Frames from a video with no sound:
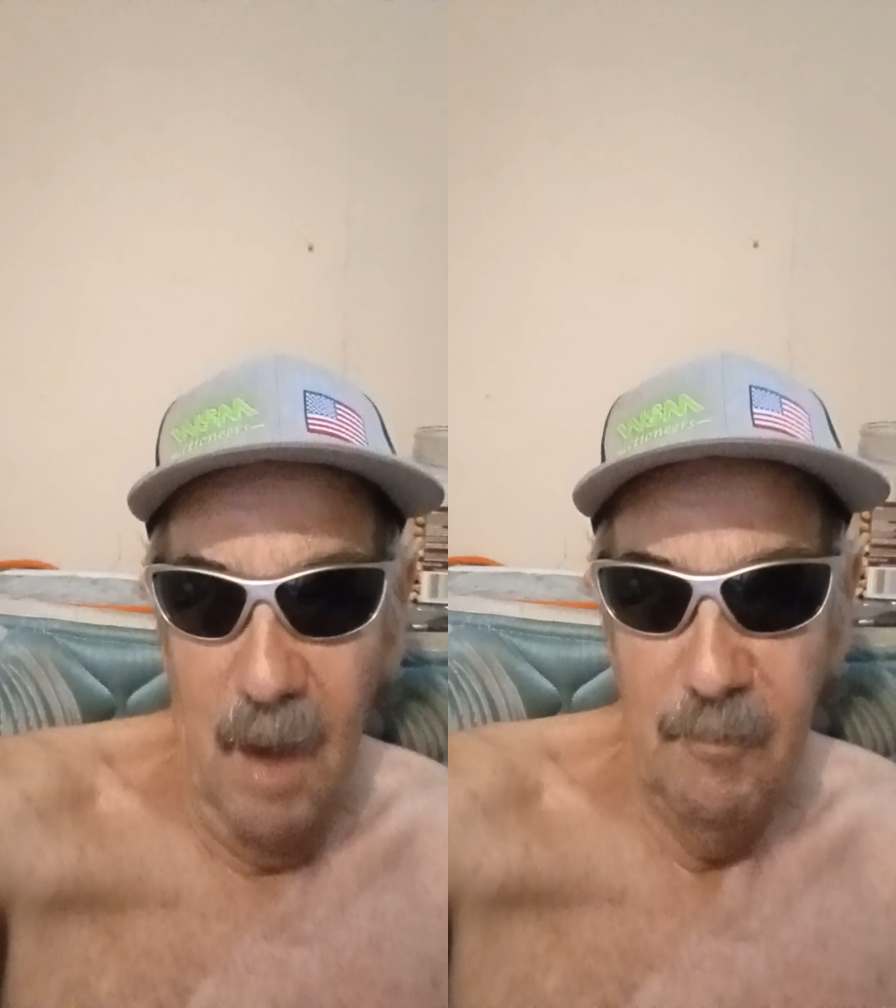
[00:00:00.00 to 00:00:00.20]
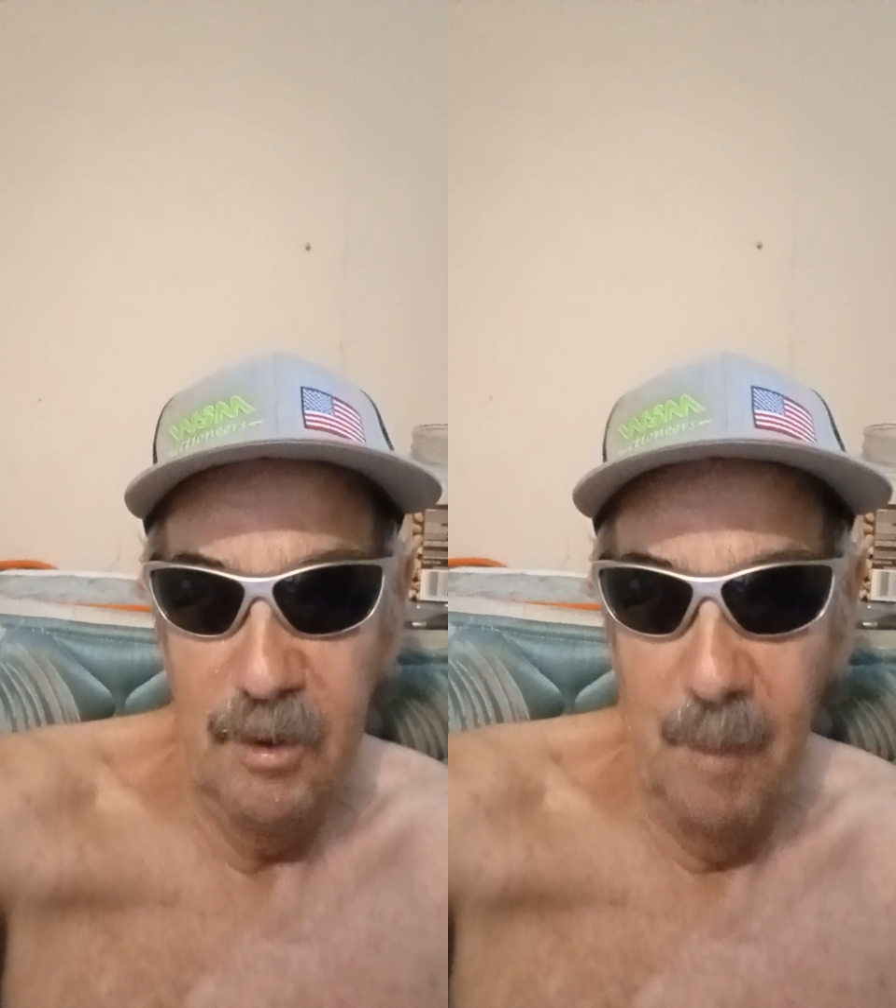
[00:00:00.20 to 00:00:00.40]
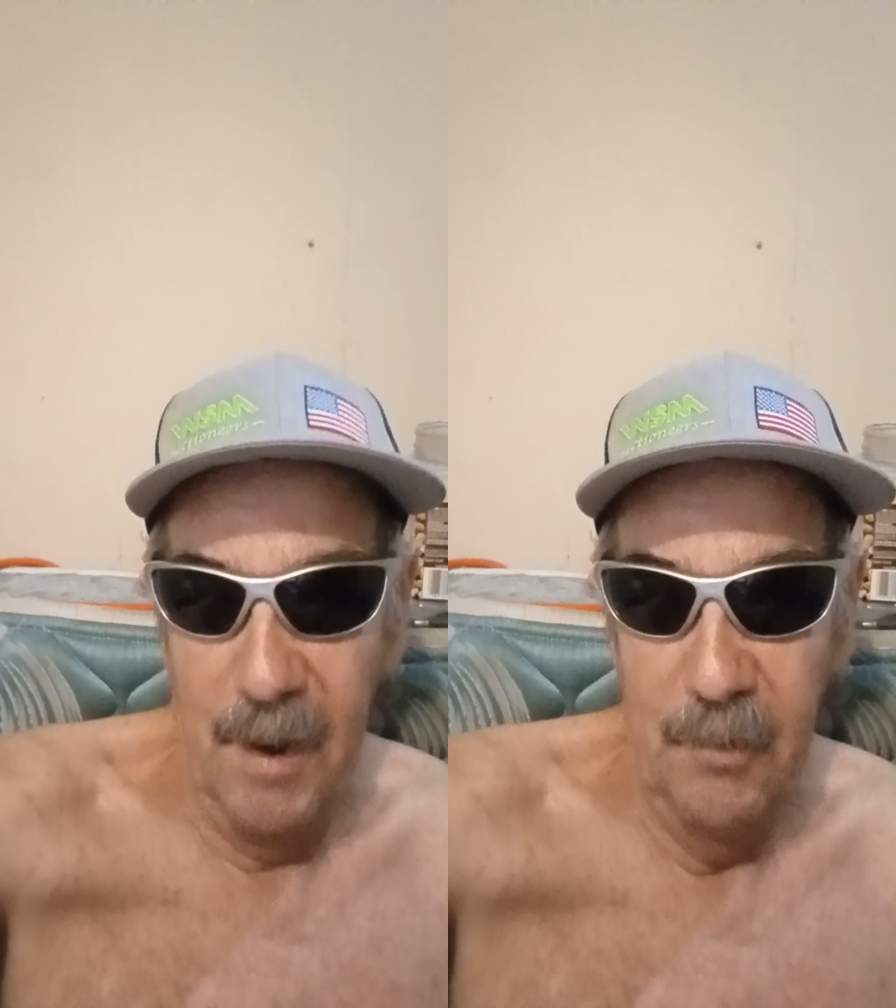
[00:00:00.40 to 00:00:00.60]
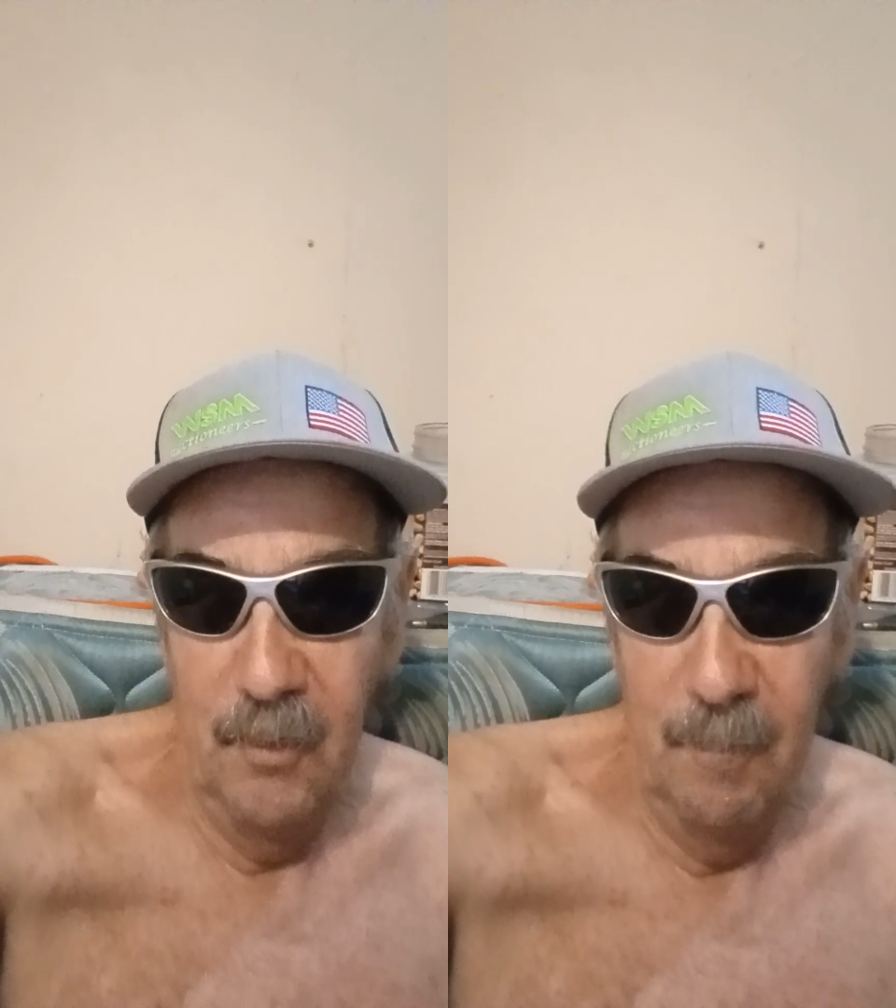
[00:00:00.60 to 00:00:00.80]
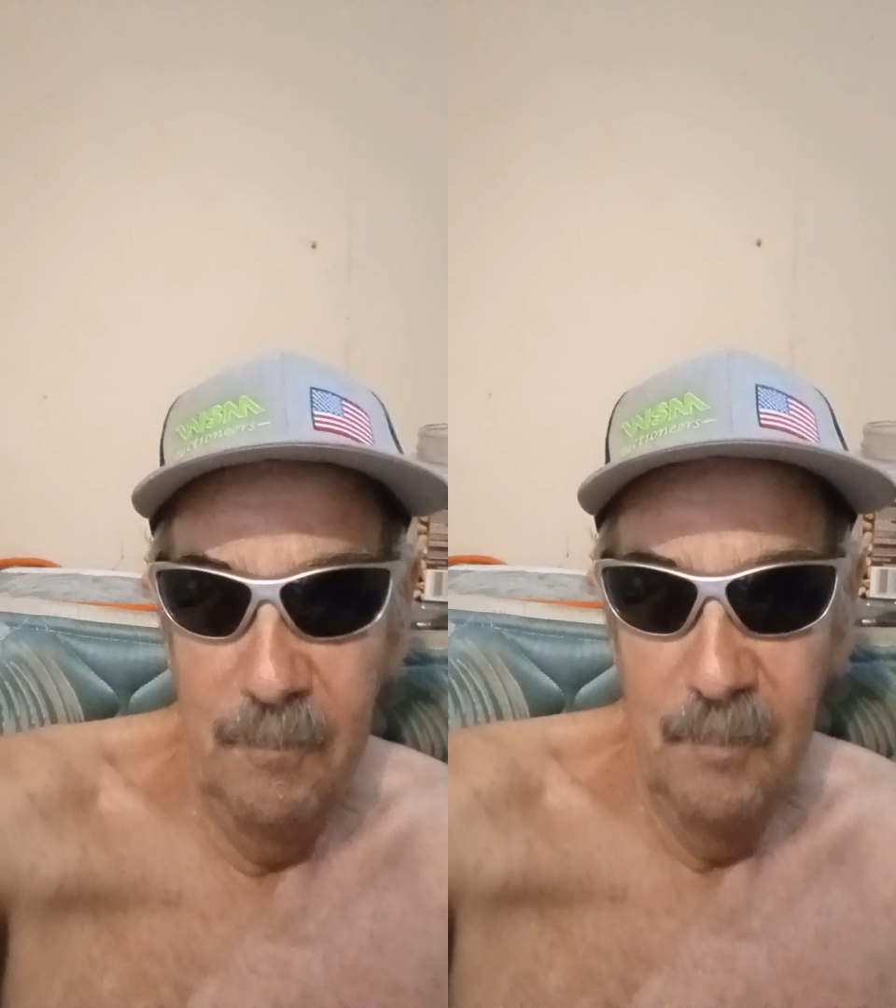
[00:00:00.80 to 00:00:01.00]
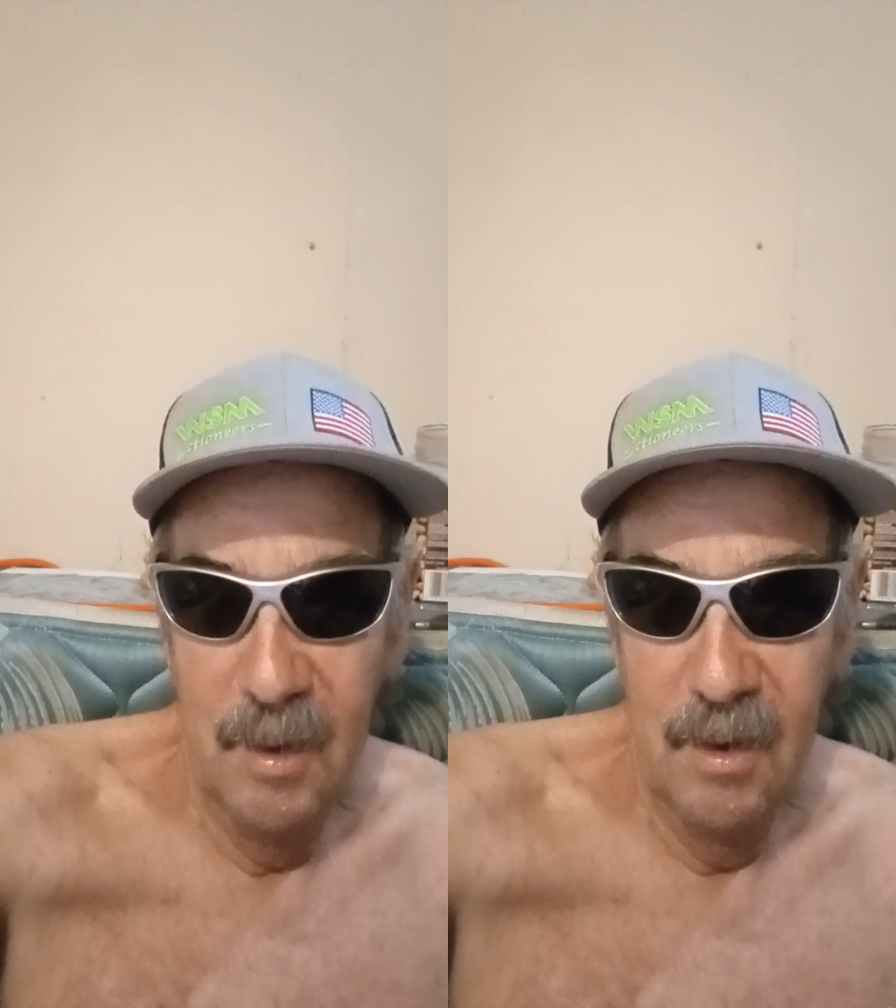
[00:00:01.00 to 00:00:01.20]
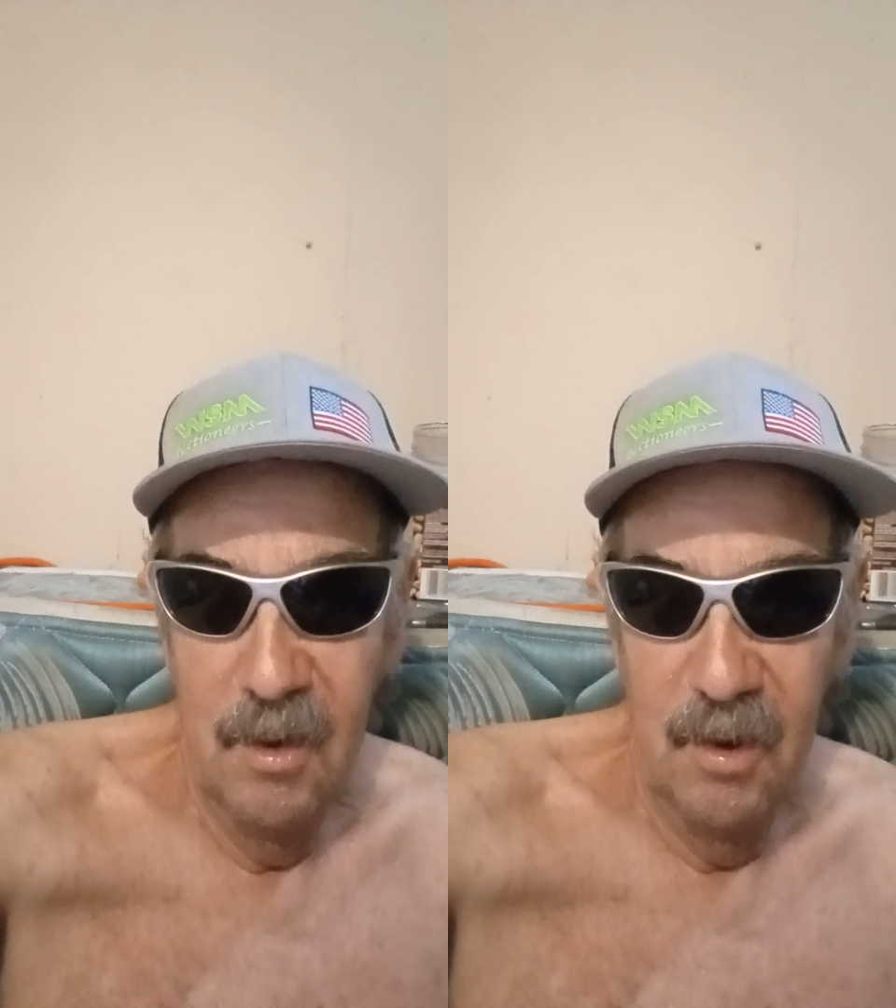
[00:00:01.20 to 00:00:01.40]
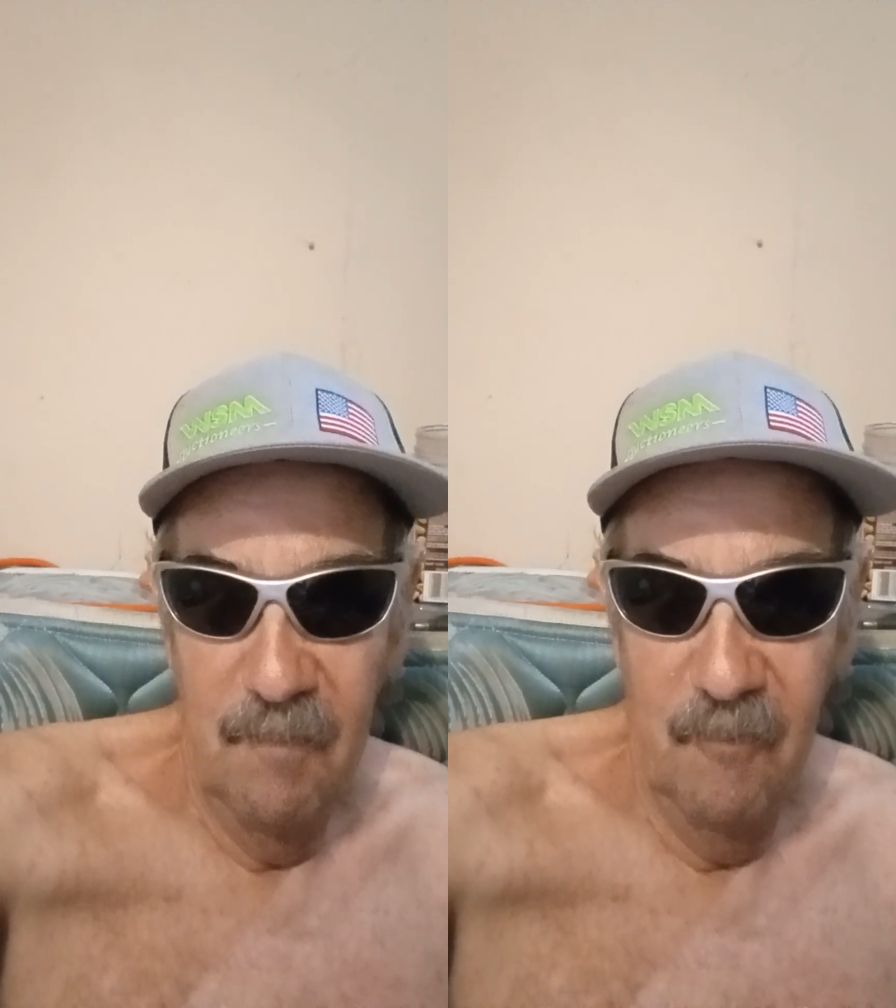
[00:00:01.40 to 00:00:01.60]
I responded to them a